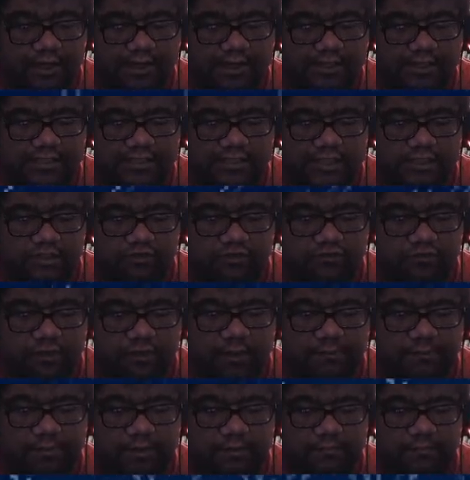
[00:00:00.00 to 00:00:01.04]
I decided to
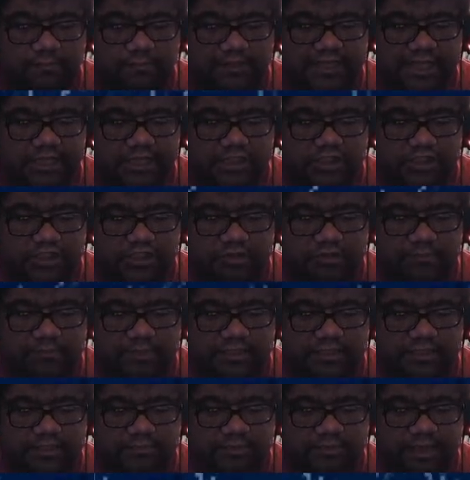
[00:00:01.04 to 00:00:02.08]
drop it, but that shouldn't be
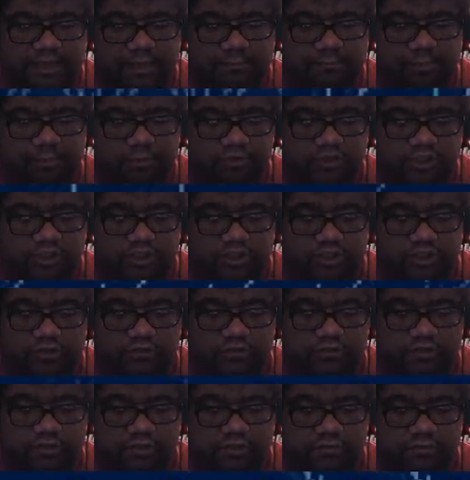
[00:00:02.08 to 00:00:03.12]
something that Mocha is
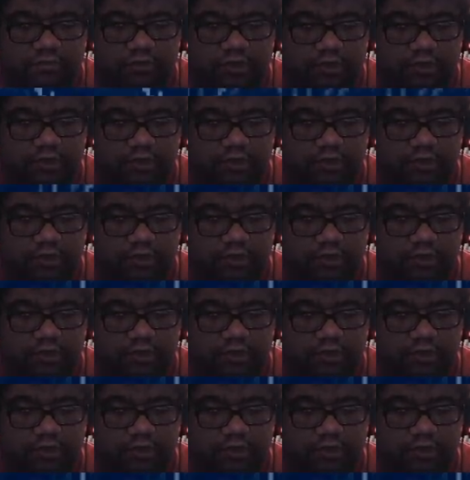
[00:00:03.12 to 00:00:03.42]
used to.